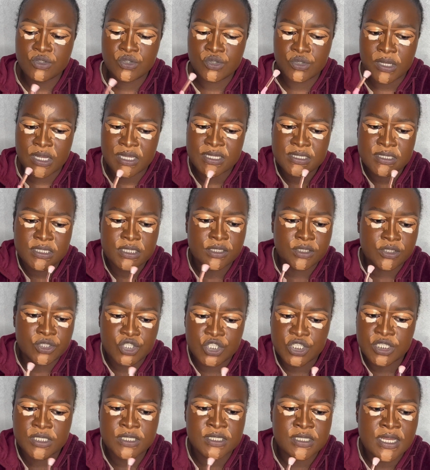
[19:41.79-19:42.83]

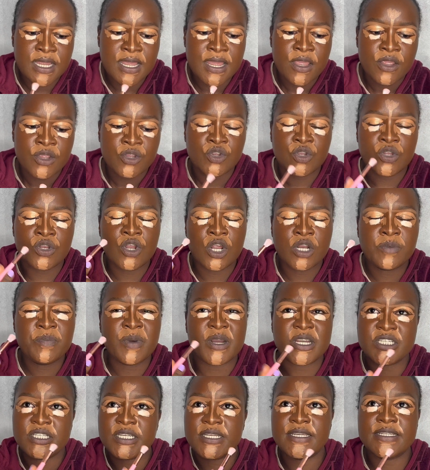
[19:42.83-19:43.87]
you're not
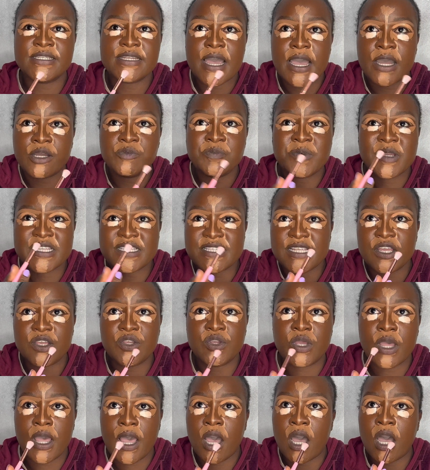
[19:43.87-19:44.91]
brushing it out per se,
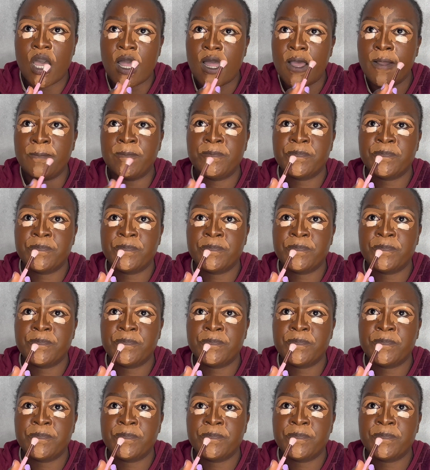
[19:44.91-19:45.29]
you are